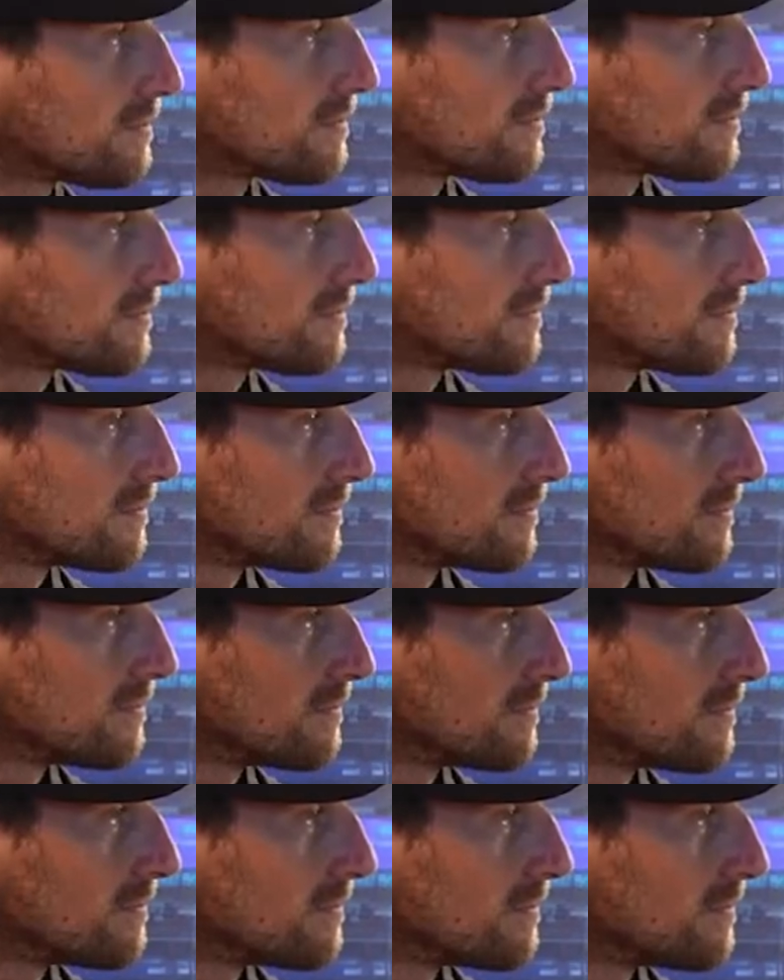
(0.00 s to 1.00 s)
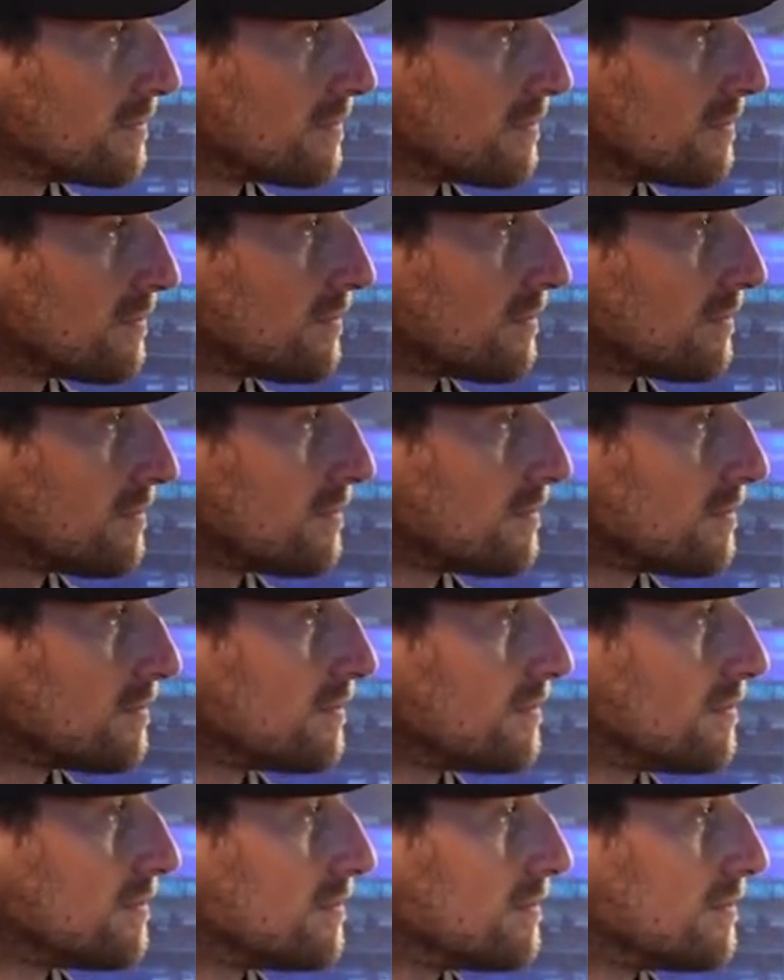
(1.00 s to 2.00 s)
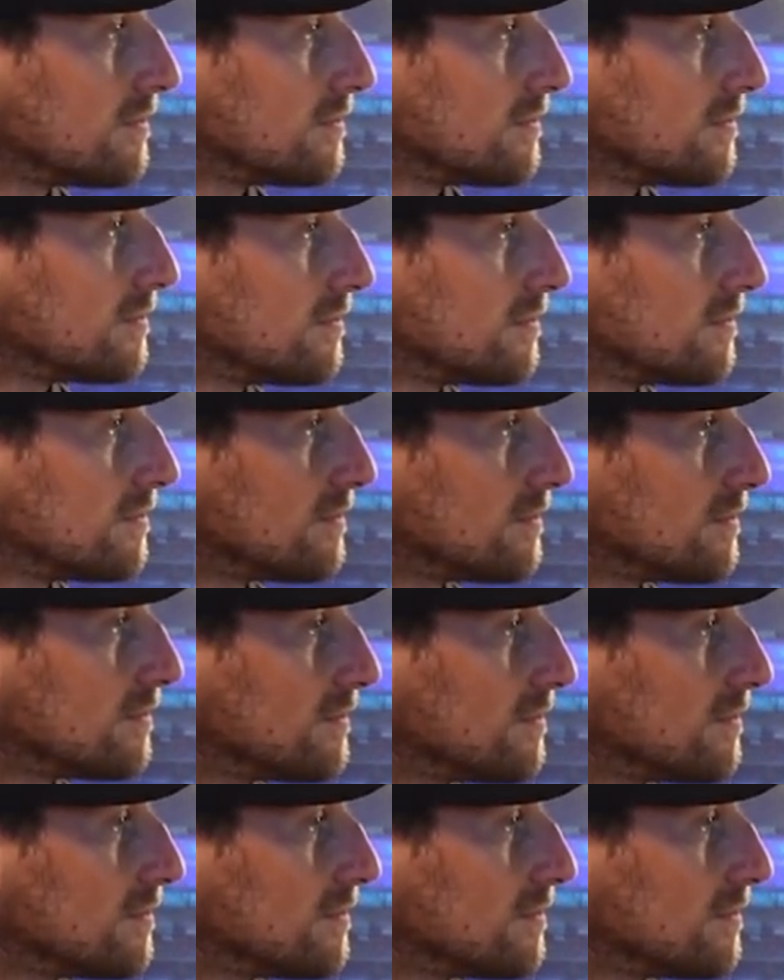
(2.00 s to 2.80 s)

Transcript: This person isn't speaking.